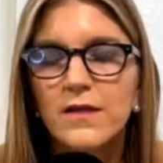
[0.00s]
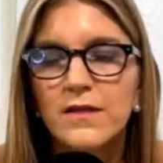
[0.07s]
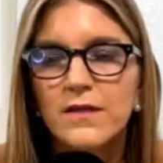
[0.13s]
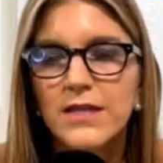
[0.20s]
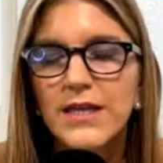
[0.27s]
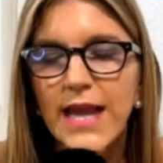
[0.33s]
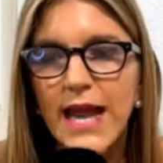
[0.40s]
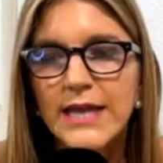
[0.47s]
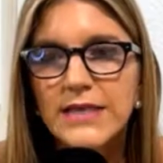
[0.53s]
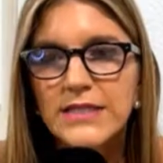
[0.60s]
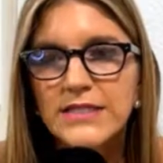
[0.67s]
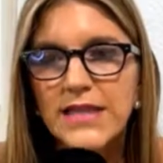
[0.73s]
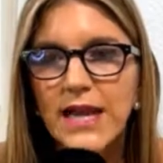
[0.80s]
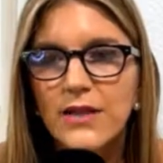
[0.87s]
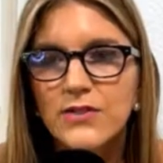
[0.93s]
The
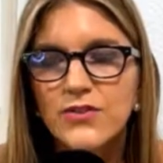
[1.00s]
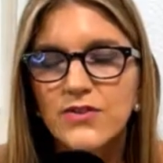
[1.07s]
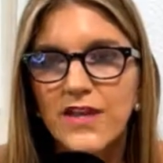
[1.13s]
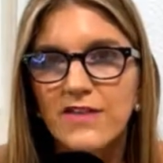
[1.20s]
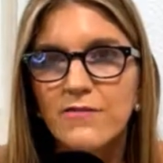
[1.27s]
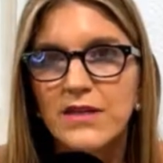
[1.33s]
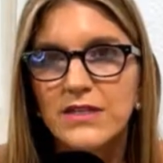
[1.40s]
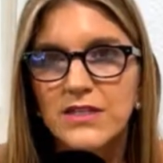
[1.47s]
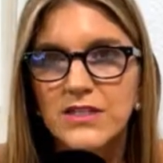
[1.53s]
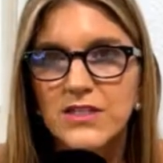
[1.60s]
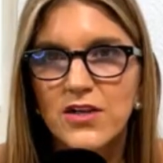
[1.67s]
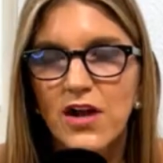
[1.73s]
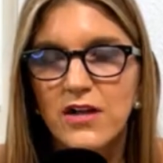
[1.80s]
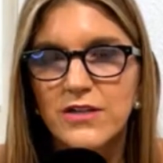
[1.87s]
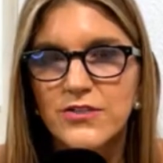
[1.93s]
guidance counselor gave me a
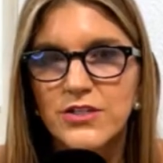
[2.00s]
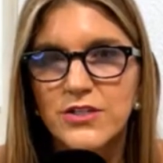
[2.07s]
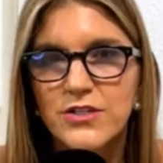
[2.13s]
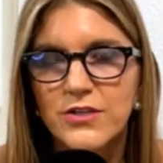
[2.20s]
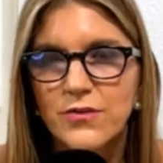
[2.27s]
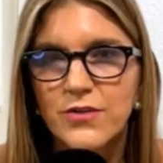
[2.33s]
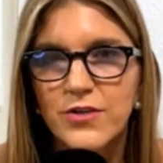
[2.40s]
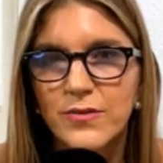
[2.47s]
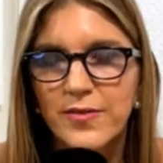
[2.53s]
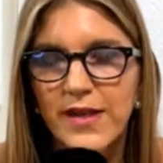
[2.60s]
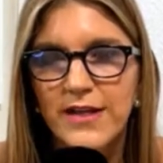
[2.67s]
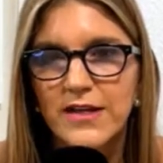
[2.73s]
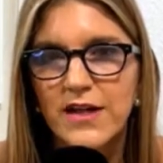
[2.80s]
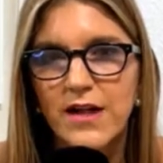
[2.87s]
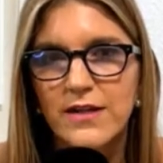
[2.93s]
list of colleges, when you're
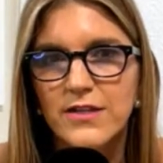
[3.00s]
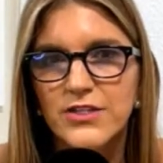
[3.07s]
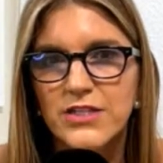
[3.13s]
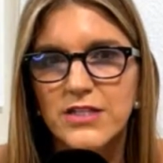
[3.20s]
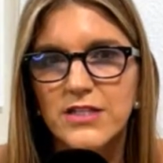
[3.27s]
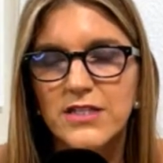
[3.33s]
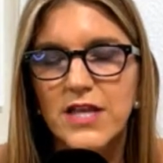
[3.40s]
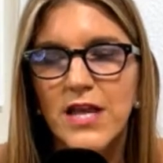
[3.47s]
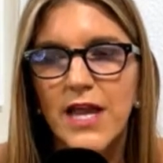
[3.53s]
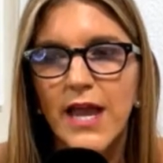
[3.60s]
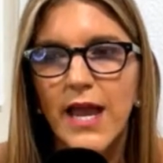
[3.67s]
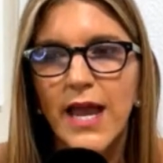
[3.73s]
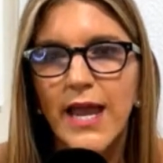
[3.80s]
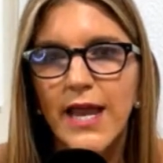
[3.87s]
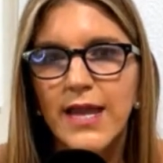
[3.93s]
applying to colleges.
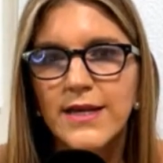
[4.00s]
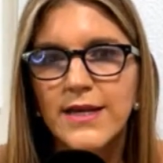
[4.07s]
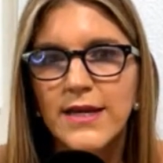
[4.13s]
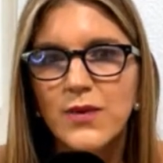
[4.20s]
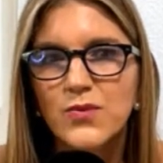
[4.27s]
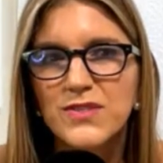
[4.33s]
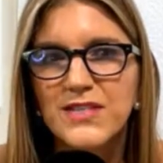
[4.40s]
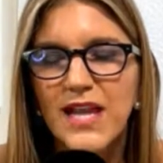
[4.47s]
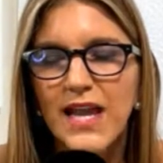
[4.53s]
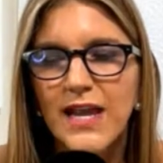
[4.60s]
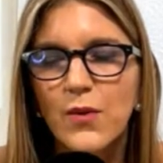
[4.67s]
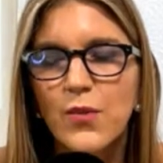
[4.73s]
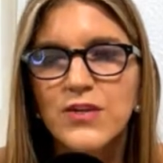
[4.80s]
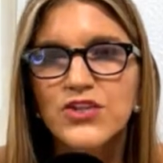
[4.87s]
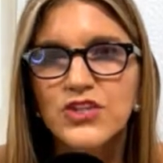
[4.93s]
And it was
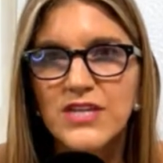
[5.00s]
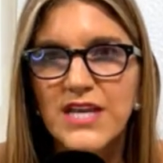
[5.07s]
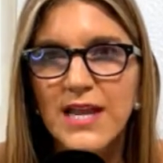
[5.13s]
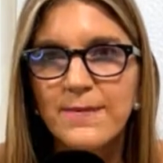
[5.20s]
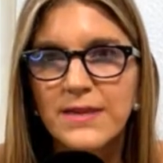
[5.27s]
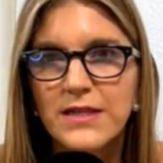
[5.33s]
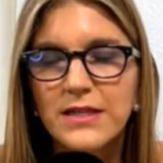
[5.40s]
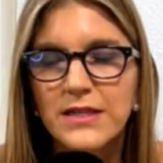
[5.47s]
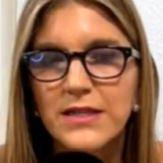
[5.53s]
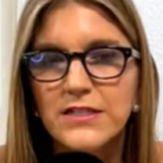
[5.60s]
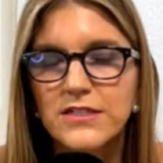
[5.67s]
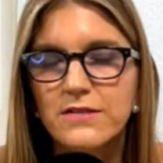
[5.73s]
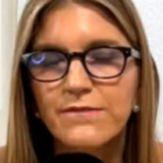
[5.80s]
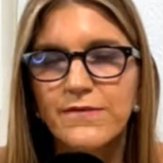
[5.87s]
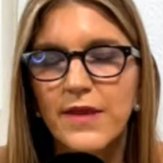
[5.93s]
like, when she gave me the
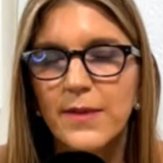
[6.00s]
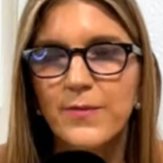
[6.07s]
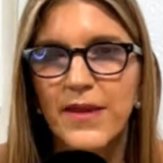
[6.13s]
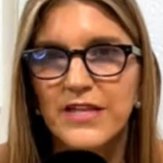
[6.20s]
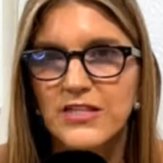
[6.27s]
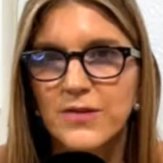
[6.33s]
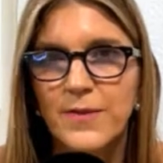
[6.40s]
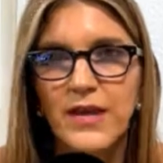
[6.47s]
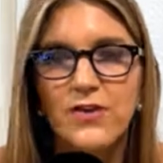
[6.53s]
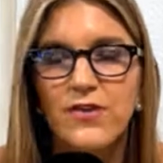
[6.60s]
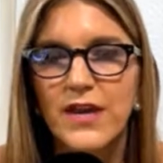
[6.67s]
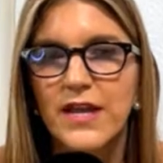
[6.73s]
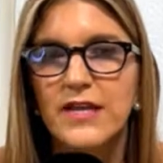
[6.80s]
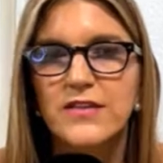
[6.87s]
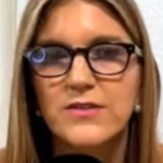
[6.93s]
list of like, based on my
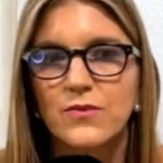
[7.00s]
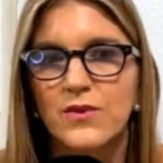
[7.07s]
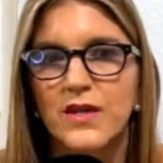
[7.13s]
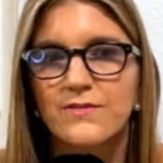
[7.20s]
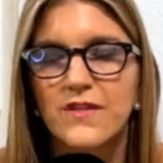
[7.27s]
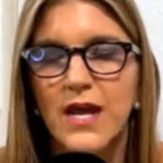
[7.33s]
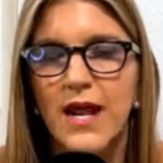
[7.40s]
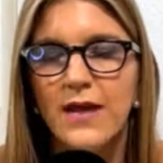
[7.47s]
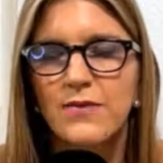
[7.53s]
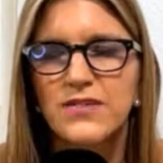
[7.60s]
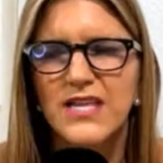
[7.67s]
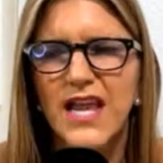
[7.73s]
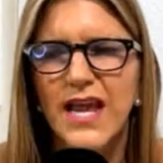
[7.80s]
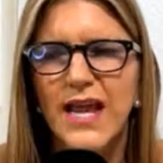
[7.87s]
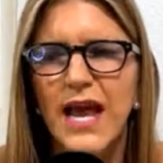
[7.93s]
grades and what I've done, I
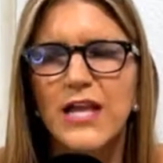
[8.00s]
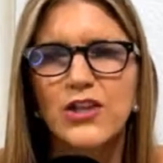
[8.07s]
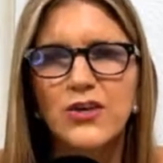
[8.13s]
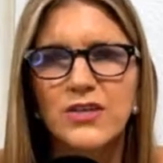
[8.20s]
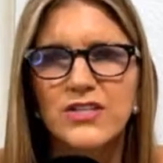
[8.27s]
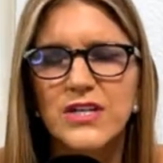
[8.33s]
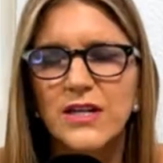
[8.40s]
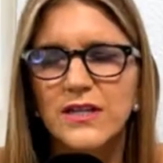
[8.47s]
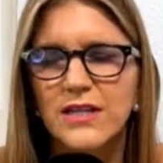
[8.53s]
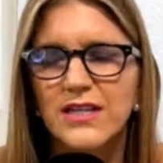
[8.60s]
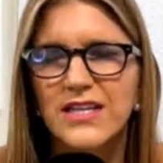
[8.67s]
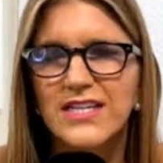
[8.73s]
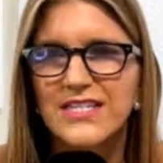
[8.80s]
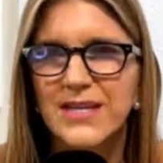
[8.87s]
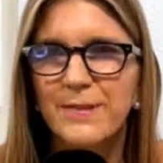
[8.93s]
was like, I looked at the
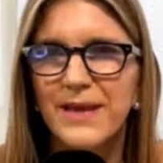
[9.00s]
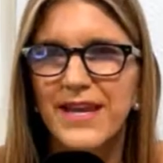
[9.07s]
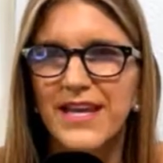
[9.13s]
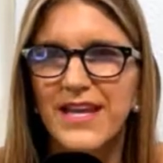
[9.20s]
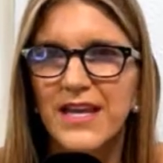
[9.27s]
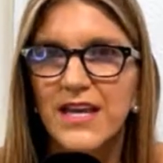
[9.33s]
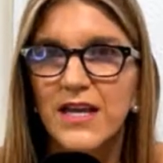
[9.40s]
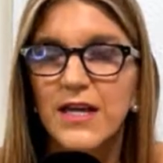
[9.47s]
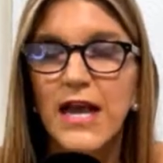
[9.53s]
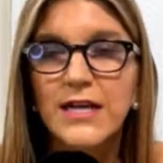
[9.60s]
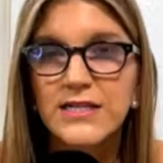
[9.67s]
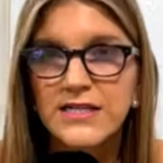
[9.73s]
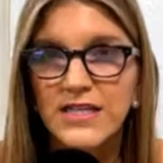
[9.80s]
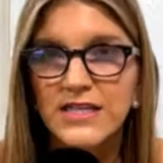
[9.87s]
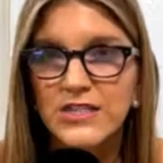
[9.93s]
list. I'm like, I
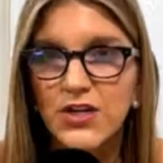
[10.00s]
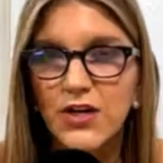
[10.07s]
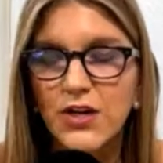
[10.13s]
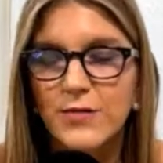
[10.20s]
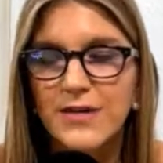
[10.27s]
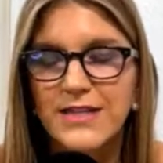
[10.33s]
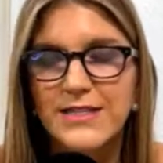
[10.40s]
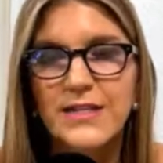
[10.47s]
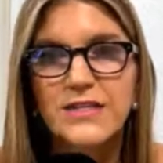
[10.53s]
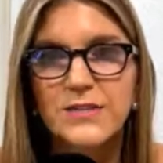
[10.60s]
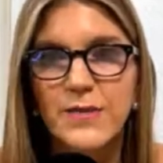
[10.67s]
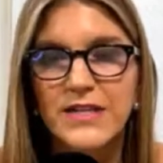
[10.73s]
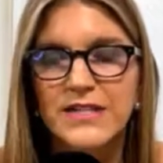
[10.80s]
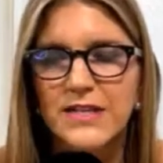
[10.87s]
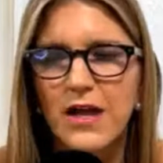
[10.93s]
didn't say this to her, but I said it
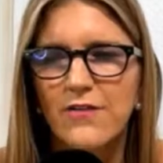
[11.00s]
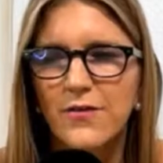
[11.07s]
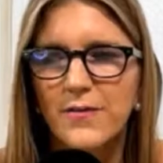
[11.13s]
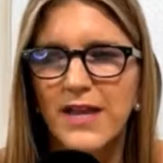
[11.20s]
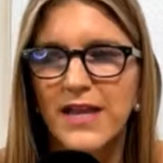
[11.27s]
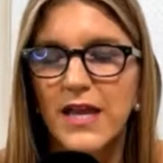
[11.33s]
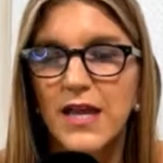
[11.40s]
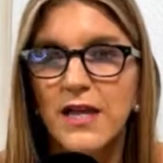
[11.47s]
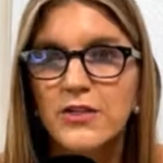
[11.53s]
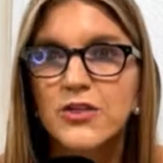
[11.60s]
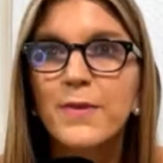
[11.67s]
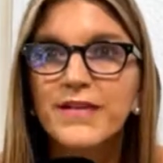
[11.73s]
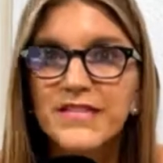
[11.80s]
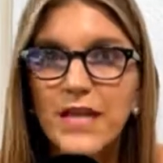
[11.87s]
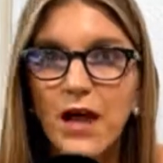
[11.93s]
to myself. I'm like,
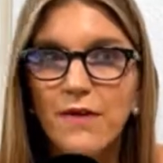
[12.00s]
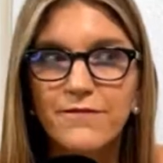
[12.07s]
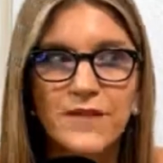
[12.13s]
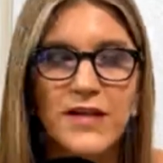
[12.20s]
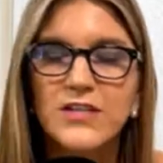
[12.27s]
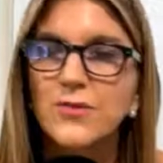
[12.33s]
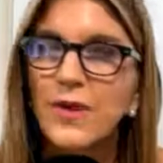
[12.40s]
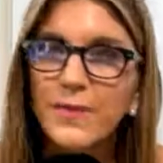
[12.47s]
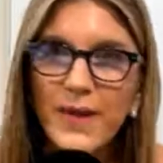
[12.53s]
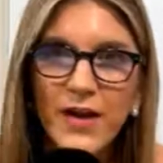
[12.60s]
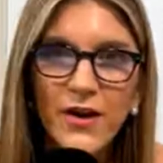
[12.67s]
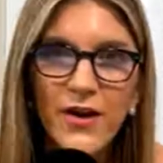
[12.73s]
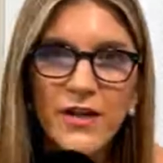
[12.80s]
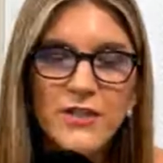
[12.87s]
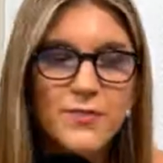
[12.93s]
to myself, not to my
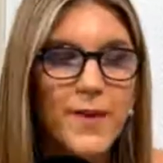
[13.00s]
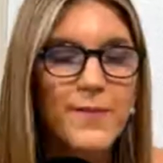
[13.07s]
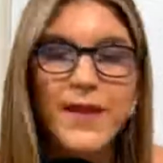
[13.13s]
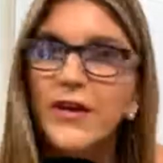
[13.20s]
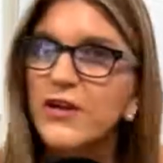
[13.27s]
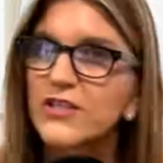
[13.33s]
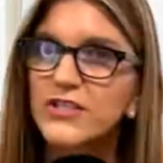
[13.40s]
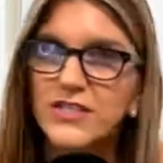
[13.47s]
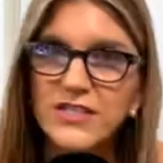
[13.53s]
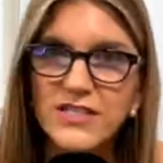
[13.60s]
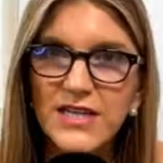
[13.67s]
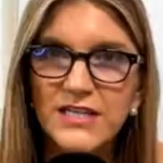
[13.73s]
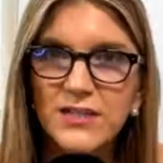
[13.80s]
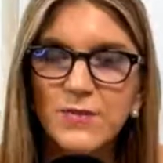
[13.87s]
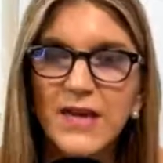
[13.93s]
parents. My parents didn't
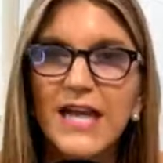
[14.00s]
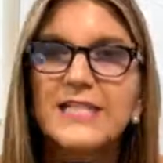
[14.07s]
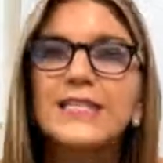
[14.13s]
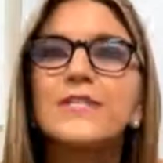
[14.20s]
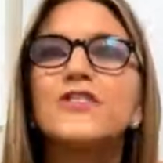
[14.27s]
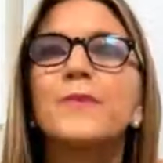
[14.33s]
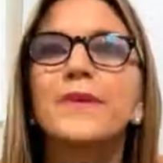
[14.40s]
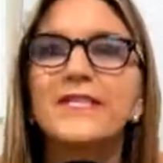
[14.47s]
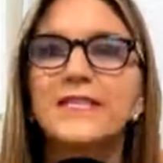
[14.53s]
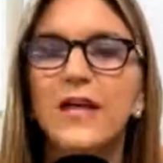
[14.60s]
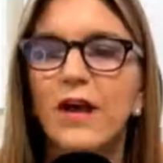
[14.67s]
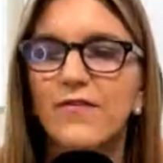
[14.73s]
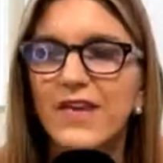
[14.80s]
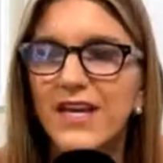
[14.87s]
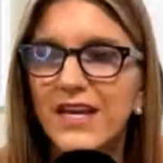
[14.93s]
say it to me. I said it to
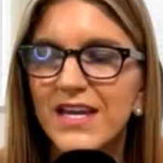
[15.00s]
myself.